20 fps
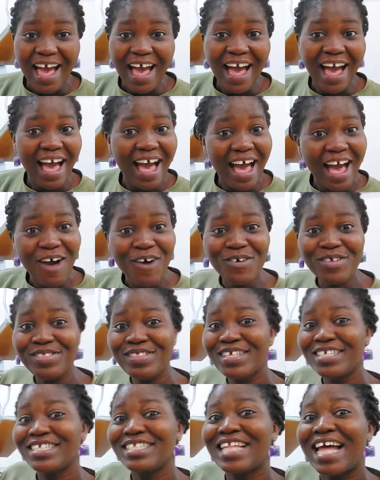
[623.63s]
on
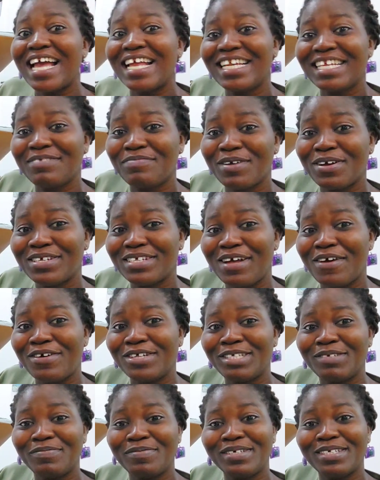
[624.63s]
this tiny, because I
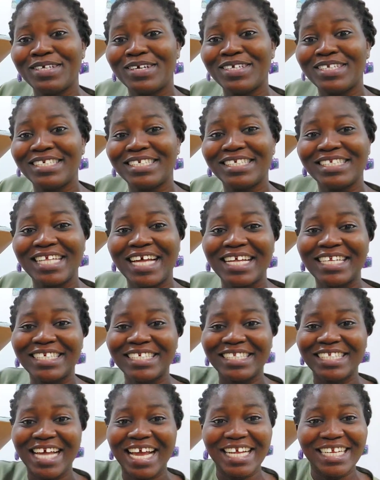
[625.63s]
want to print on this
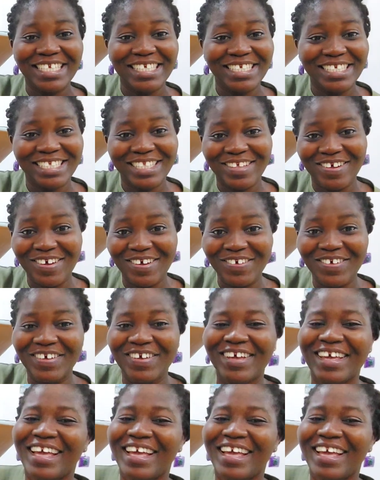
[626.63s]
tiny stuff.